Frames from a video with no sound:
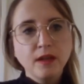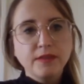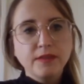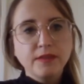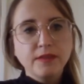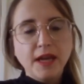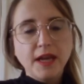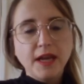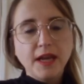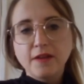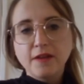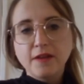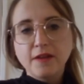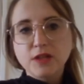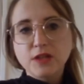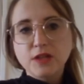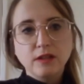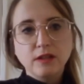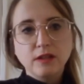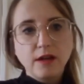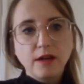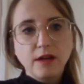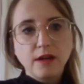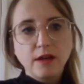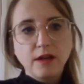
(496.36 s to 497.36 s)
then I've done
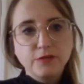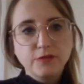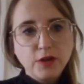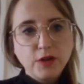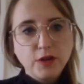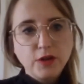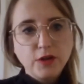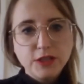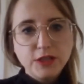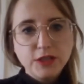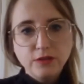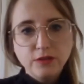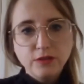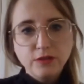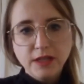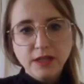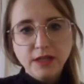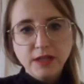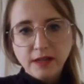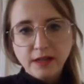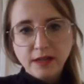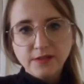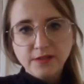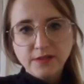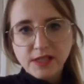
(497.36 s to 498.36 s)
a lot of trade union
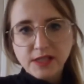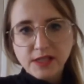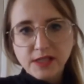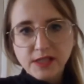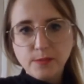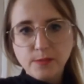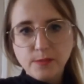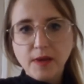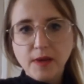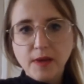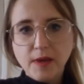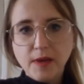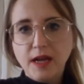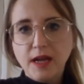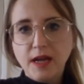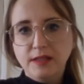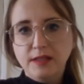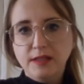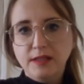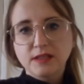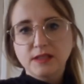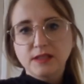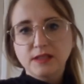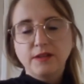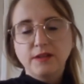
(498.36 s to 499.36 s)
activism
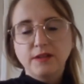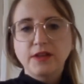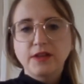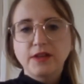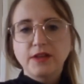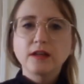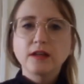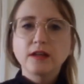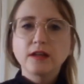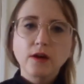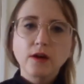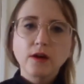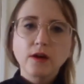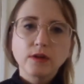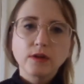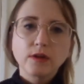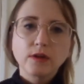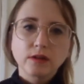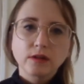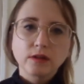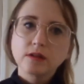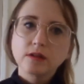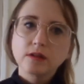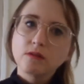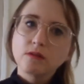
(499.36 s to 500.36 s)
and kind of like
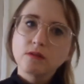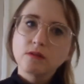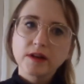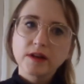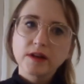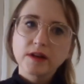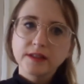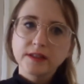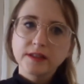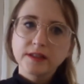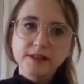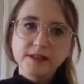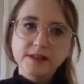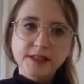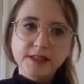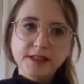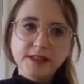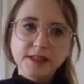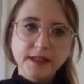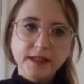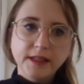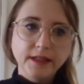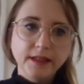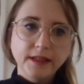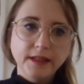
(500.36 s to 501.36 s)
local
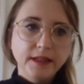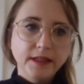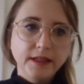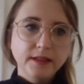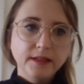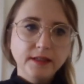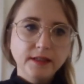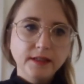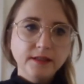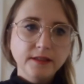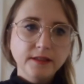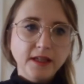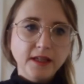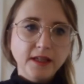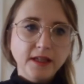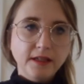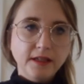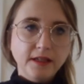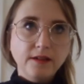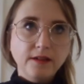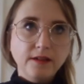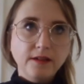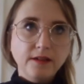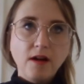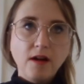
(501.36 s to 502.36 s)
organizing
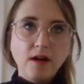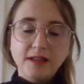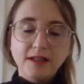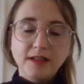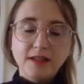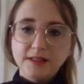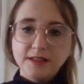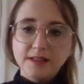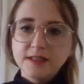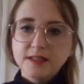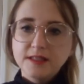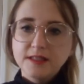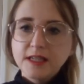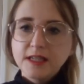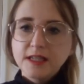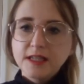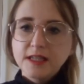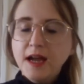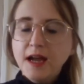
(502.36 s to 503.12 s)
in Ireland.